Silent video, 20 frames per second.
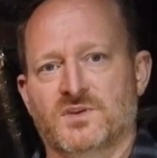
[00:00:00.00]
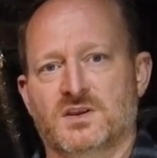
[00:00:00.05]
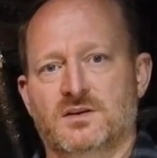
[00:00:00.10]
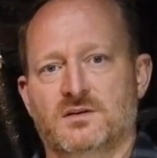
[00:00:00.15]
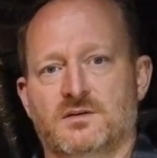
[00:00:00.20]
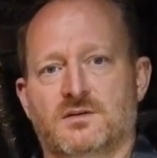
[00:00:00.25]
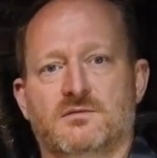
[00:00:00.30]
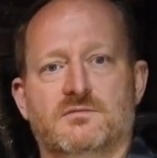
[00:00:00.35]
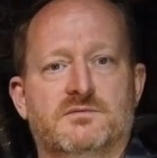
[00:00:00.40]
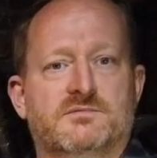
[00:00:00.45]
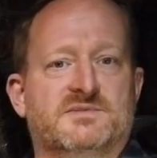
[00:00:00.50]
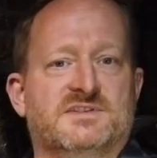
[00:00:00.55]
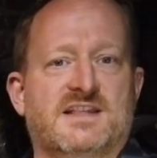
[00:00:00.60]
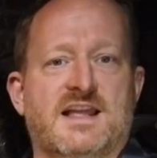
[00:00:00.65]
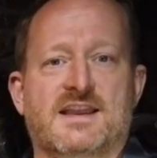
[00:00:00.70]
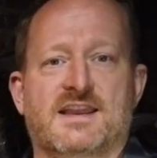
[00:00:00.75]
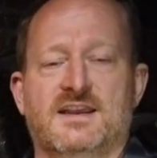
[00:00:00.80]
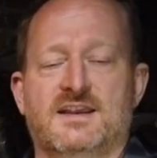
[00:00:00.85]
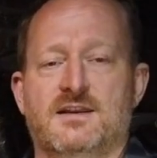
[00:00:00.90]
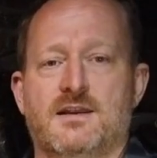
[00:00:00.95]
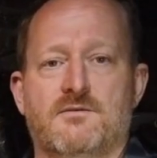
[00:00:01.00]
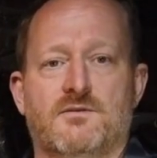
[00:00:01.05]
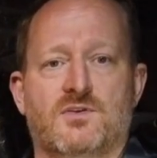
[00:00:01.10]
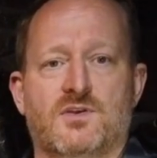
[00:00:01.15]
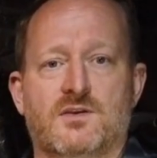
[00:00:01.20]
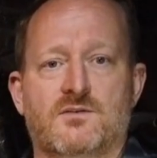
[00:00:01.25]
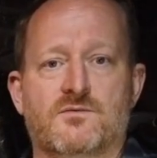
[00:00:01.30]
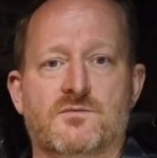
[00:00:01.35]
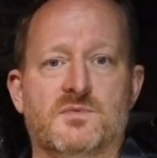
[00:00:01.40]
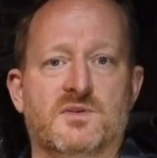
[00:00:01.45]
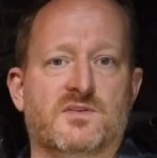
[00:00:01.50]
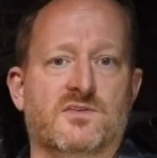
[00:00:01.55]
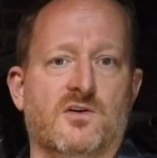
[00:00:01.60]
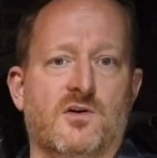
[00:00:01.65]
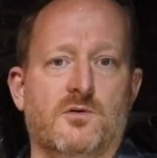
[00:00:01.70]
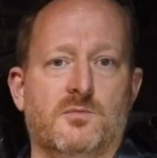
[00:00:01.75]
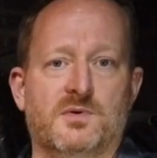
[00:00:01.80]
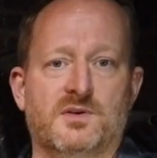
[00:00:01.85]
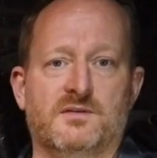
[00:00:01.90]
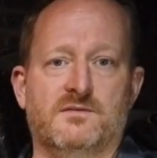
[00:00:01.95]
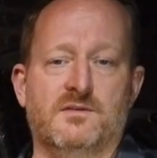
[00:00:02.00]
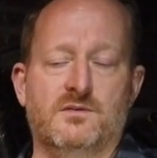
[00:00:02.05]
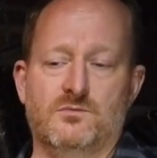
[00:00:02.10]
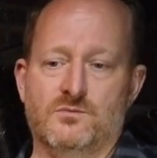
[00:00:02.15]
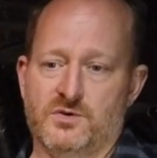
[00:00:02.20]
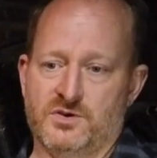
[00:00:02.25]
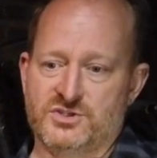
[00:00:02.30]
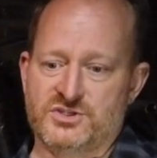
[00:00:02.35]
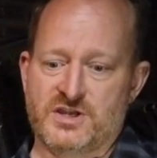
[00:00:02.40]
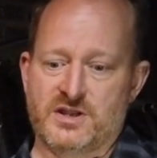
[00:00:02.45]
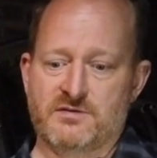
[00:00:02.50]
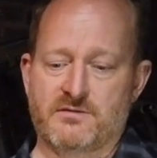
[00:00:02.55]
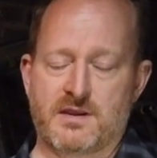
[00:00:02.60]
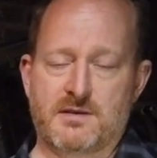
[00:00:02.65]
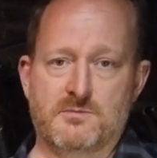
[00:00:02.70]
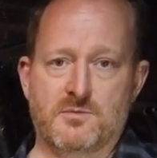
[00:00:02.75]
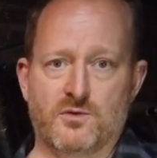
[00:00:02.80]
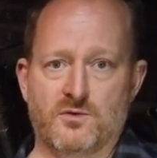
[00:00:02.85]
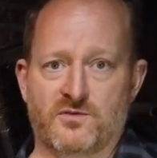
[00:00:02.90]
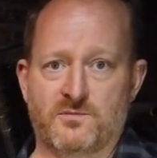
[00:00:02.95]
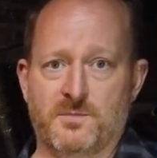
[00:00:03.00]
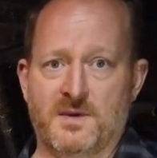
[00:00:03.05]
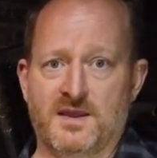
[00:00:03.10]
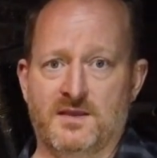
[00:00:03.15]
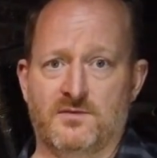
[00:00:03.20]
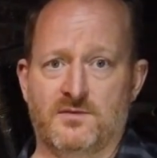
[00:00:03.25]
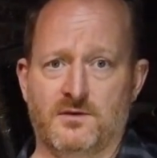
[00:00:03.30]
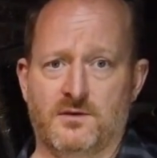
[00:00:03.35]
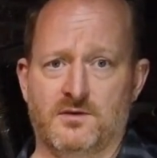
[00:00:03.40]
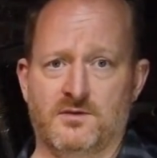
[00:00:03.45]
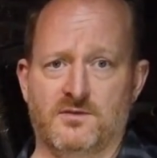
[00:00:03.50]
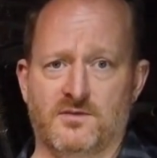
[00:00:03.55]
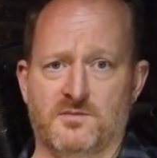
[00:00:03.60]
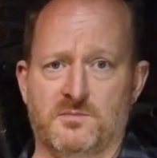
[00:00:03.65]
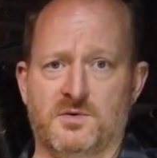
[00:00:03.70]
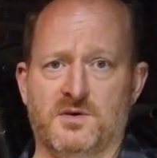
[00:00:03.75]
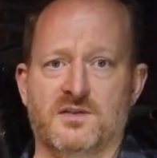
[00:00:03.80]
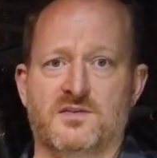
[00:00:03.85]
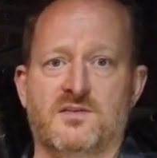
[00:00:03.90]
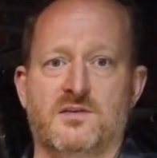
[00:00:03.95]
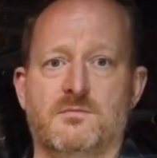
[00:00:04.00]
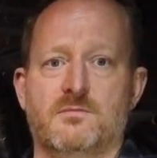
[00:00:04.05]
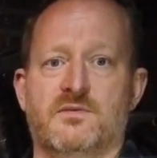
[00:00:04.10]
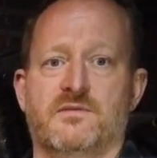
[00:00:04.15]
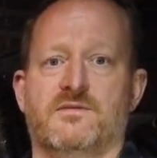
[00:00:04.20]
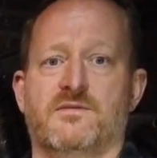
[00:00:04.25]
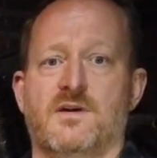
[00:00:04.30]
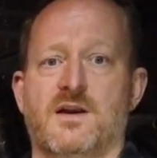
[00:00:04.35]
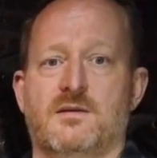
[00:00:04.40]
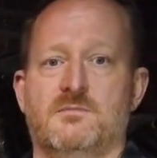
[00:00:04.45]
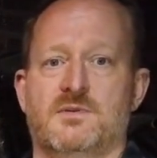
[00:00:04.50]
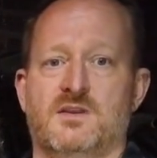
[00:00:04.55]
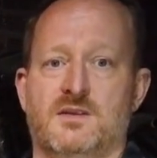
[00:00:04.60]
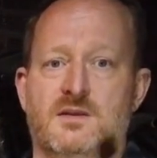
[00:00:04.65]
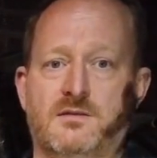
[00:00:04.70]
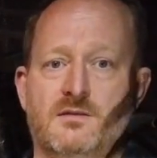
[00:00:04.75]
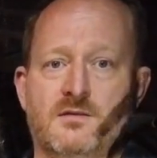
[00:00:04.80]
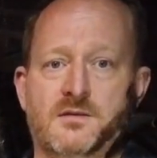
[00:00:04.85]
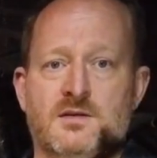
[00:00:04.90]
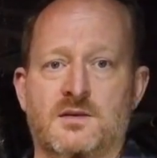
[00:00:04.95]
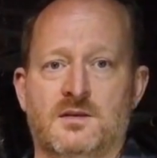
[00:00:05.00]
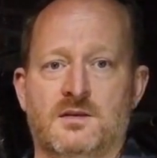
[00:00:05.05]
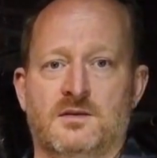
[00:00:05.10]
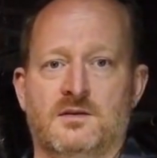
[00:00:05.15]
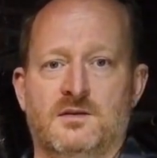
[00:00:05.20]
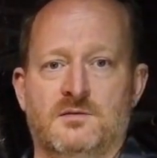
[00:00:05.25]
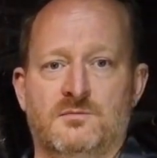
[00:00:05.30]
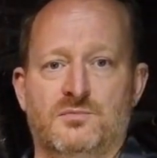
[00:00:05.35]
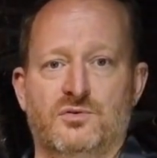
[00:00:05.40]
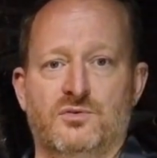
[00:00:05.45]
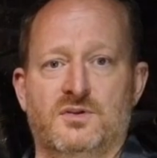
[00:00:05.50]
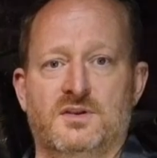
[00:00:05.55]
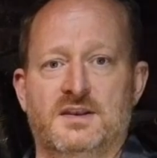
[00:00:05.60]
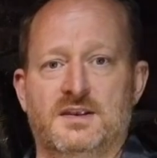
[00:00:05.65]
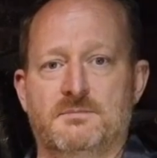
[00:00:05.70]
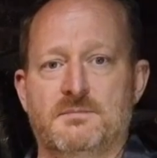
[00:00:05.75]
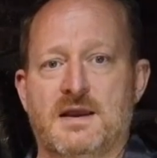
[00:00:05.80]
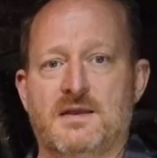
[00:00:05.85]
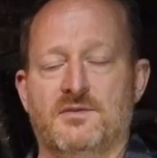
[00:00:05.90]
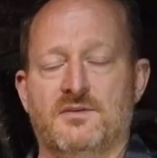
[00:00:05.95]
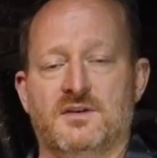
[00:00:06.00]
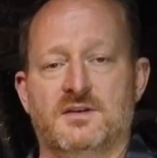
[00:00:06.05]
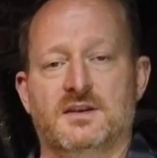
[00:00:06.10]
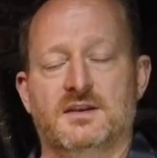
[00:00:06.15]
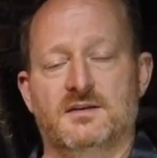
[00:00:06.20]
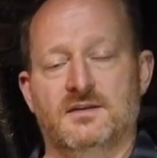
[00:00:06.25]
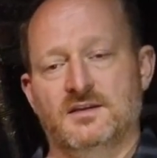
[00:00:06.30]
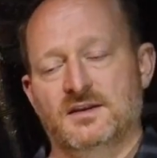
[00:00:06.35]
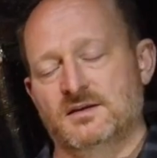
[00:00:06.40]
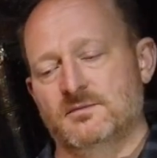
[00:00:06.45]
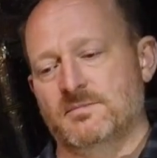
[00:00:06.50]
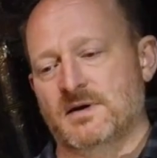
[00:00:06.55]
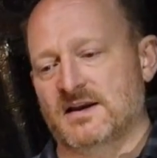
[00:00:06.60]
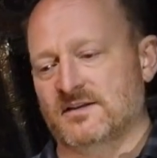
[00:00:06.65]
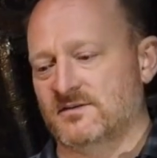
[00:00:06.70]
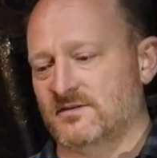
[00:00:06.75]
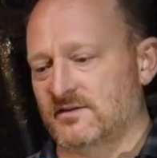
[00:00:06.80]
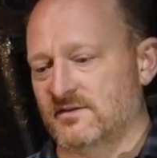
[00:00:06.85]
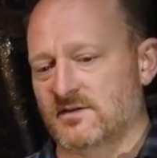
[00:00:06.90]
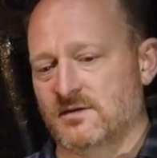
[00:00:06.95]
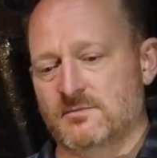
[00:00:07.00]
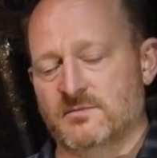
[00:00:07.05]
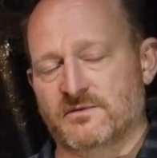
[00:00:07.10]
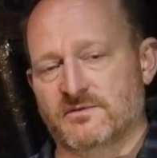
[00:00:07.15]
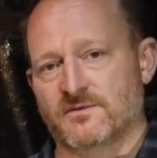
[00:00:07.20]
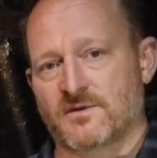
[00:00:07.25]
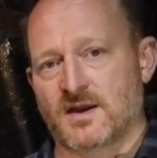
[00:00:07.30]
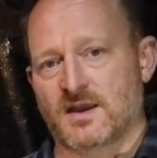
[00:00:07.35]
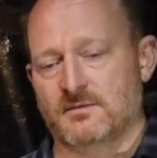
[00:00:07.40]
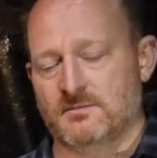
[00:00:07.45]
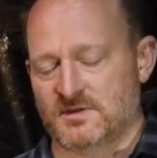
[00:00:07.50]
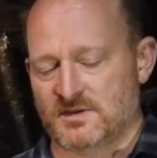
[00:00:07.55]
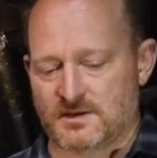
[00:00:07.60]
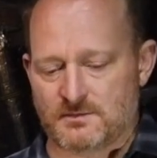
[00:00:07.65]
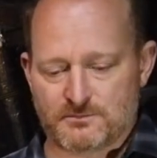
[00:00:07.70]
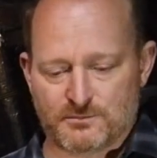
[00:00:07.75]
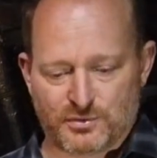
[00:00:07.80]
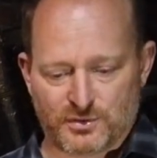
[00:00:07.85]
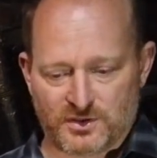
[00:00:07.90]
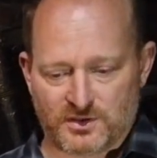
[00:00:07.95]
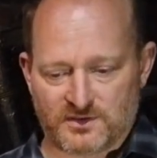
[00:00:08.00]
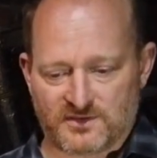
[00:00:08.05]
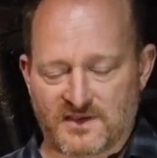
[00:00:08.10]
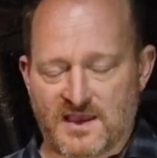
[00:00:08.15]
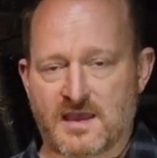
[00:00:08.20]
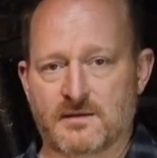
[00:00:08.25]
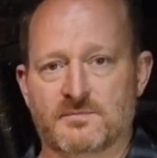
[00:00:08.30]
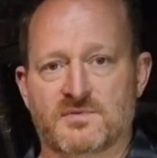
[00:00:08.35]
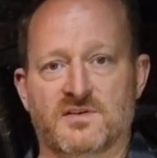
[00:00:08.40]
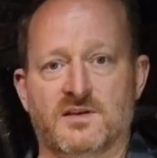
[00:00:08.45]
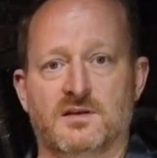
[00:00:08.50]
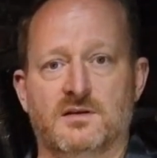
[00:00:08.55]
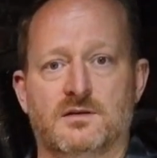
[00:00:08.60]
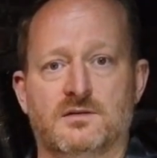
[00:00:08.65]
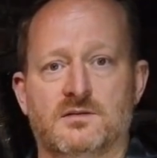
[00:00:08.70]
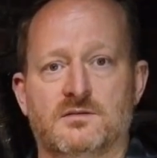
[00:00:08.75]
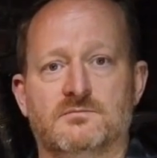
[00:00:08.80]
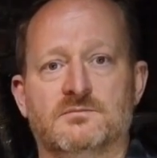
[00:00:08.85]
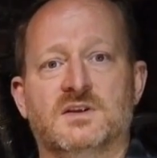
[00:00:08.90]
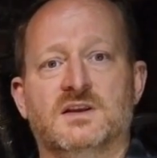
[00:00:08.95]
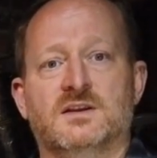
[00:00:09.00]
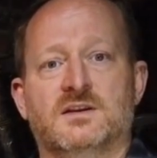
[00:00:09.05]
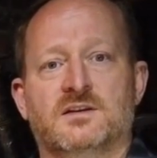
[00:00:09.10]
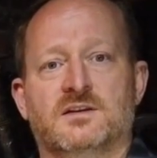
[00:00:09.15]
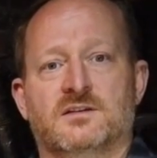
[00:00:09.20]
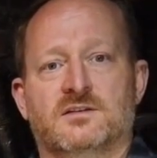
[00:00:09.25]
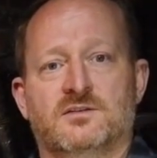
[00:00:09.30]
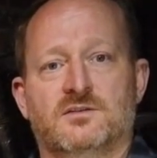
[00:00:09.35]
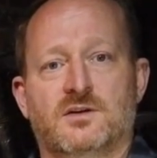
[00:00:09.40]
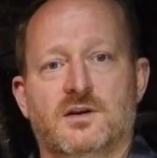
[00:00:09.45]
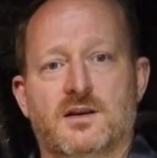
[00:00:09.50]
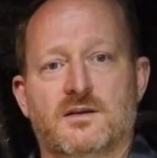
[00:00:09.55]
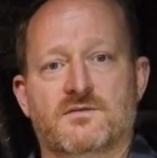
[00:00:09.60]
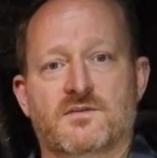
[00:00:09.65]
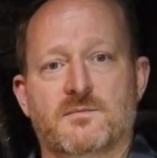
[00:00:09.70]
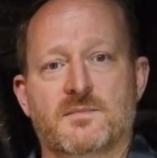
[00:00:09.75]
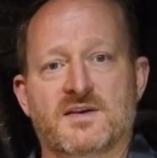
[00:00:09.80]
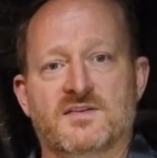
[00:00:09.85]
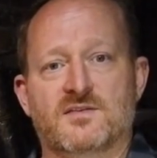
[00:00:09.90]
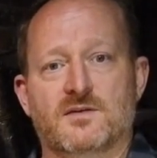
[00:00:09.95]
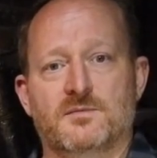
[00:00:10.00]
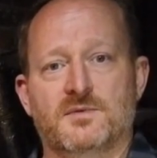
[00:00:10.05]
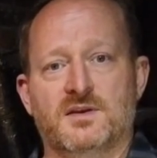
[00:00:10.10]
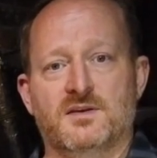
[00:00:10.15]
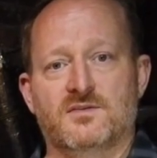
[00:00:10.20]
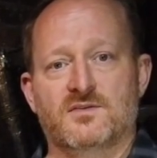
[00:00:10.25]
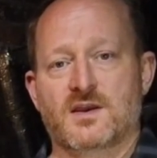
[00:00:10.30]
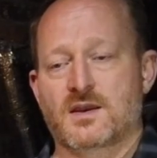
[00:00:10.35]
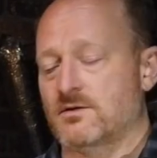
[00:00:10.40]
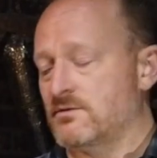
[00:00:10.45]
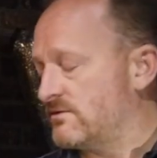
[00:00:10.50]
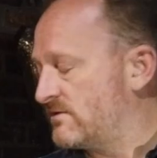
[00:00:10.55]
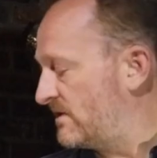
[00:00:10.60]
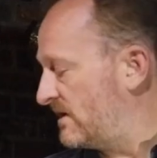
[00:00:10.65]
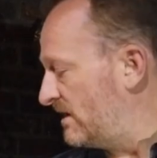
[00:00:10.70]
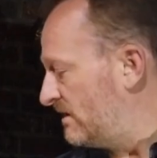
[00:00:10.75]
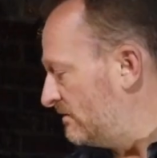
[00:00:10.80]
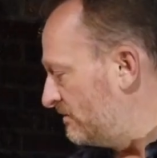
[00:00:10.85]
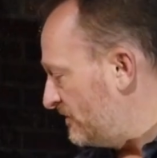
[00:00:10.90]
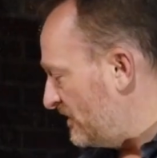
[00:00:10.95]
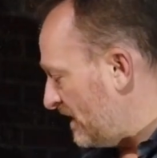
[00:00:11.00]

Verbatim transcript: you can stack in everything from the top, and if you want to generate more space, you can just put a timber frame and then put the mount the lid back to the timber frame and then put your taps in, and you don't have to mess up the integrity.